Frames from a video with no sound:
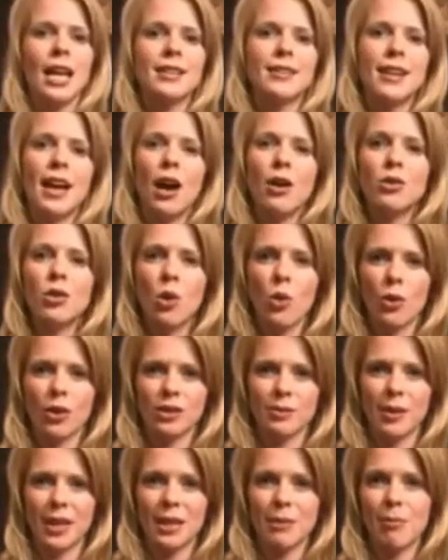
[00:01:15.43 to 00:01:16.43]
Now Korr
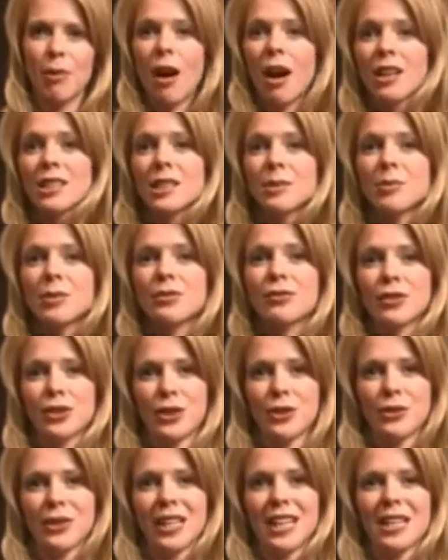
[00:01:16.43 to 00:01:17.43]
has made it possible for
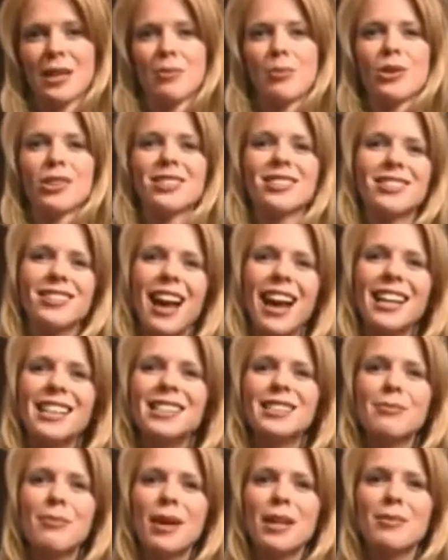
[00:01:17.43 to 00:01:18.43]
you to get a
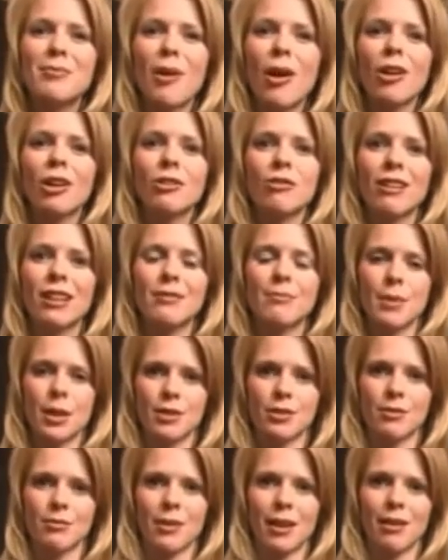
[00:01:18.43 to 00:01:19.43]
precise metabolic rate
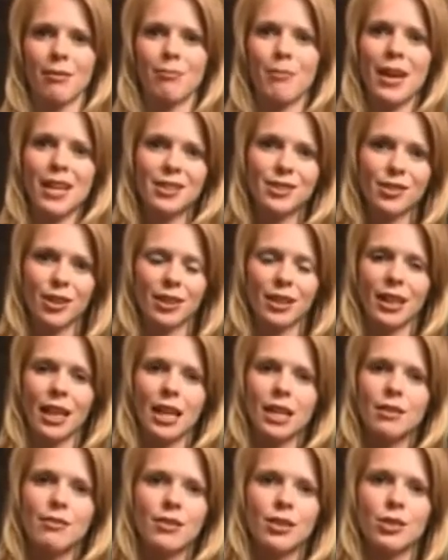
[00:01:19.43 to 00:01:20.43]
measurement based on an
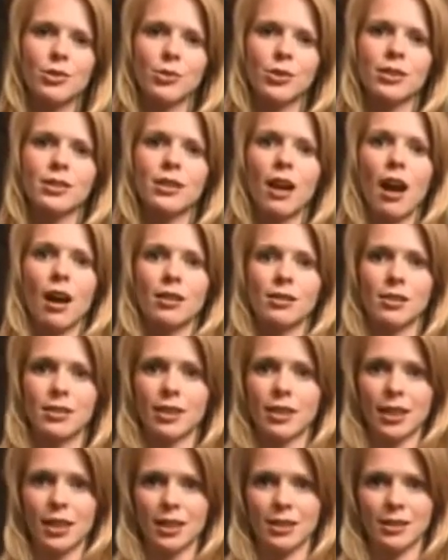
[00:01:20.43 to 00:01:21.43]
individual's
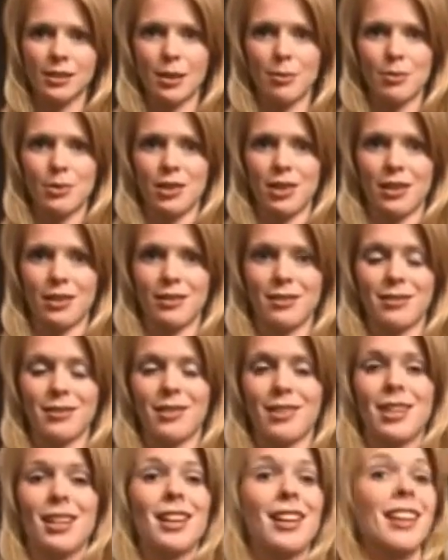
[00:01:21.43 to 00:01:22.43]
oxygen consumption.
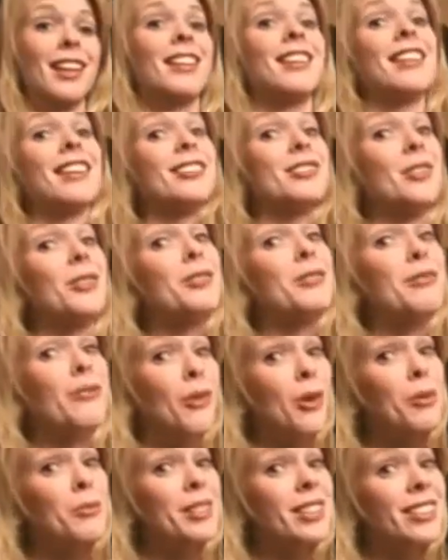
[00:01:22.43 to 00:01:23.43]
These old
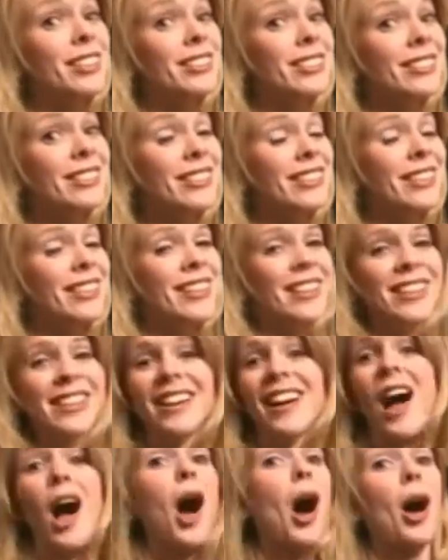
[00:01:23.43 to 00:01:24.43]
formulas?
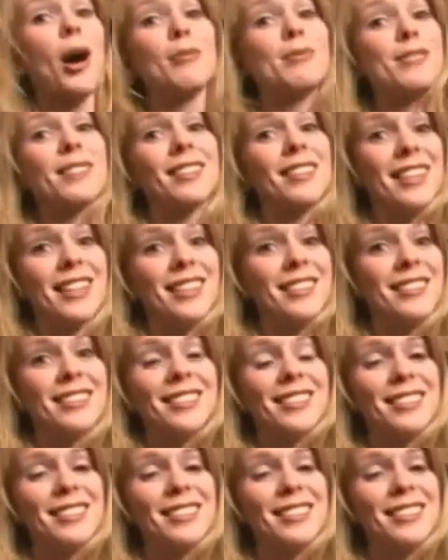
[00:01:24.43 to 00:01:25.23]
Obsolete.